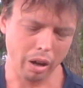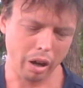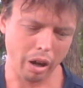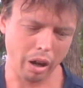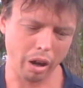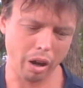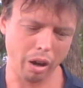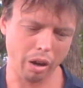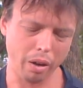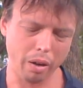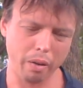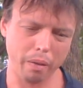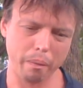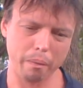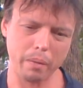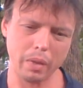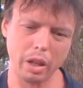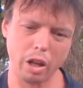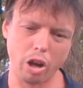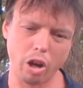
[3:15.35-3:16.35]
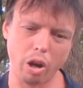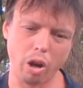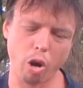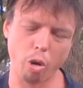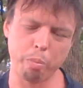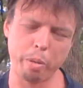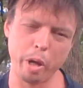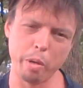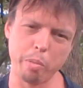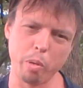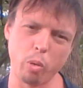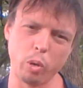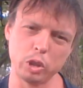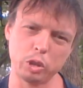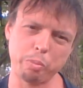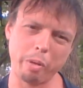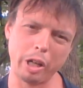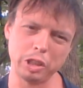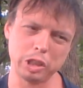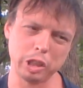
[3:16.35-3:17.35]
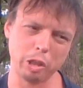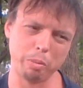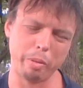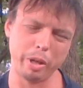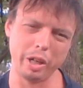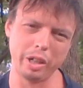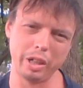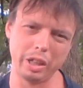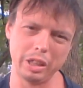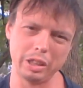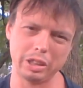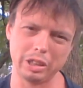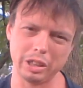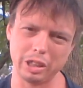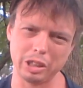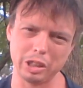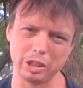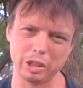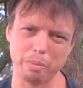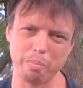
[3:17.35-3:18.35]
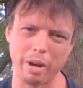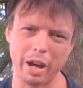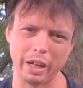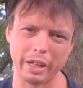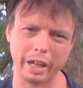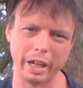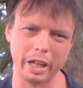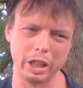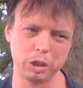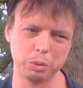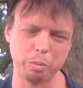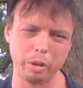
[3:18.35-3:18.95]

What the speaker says: uh, or people with special abilities, such as in my case.